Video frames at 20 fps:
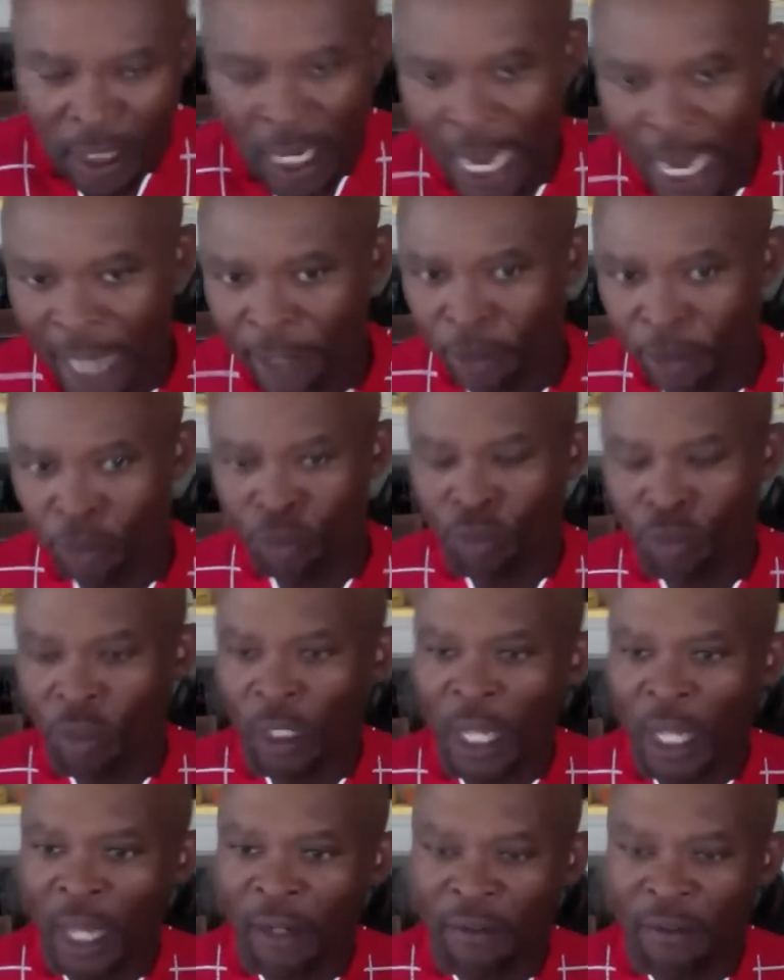I go through a
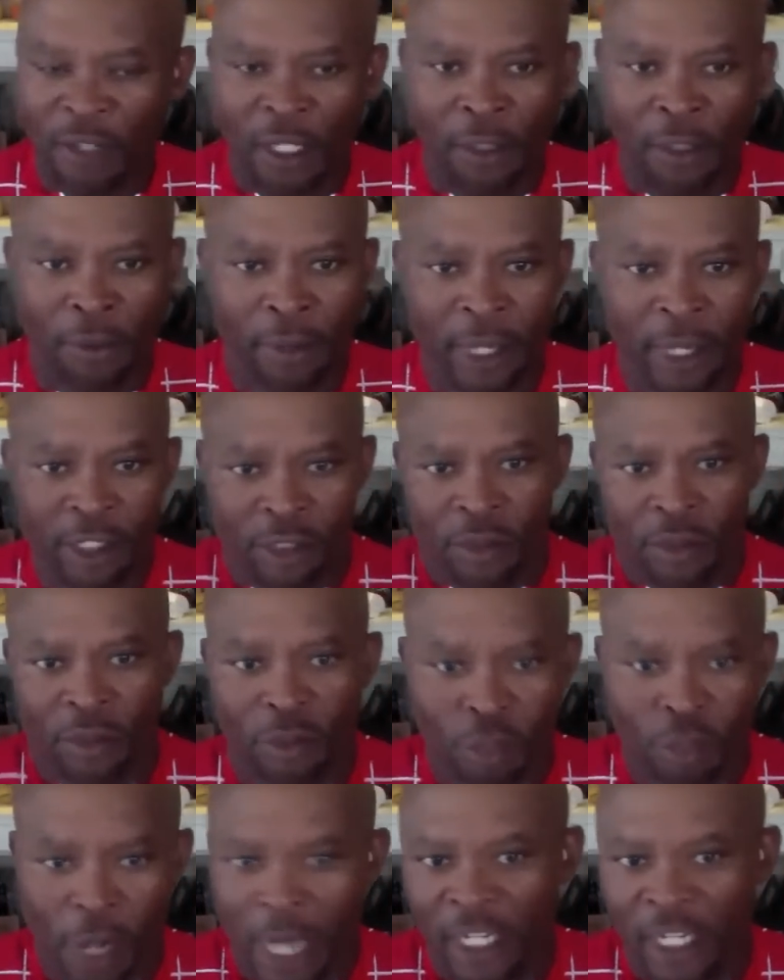lot of iterations,
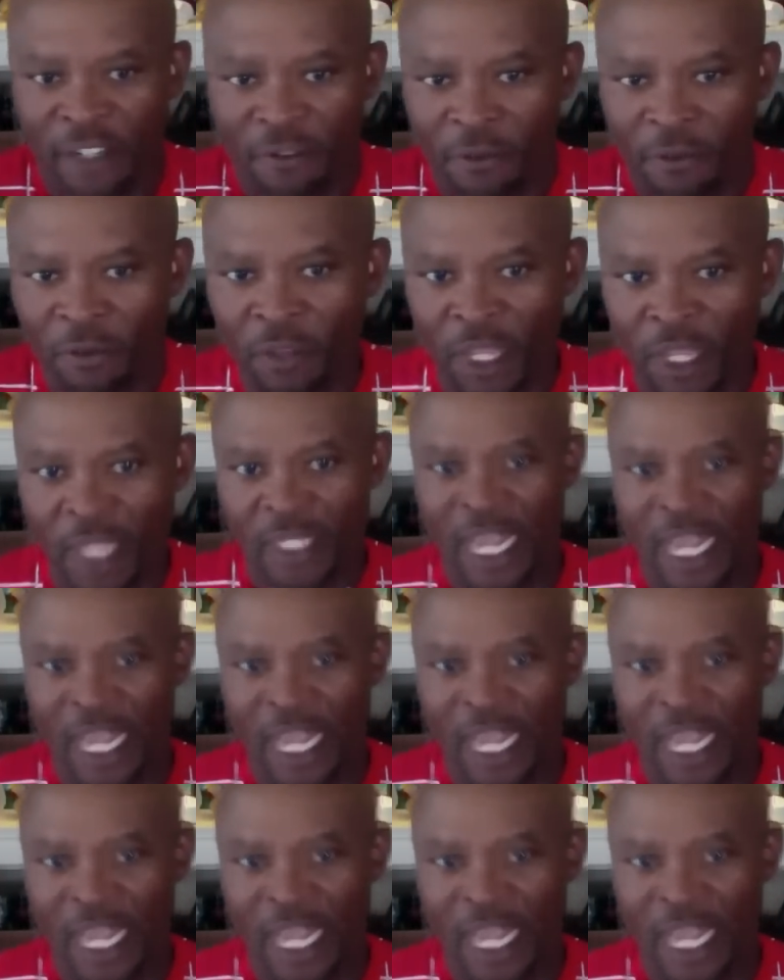try different things.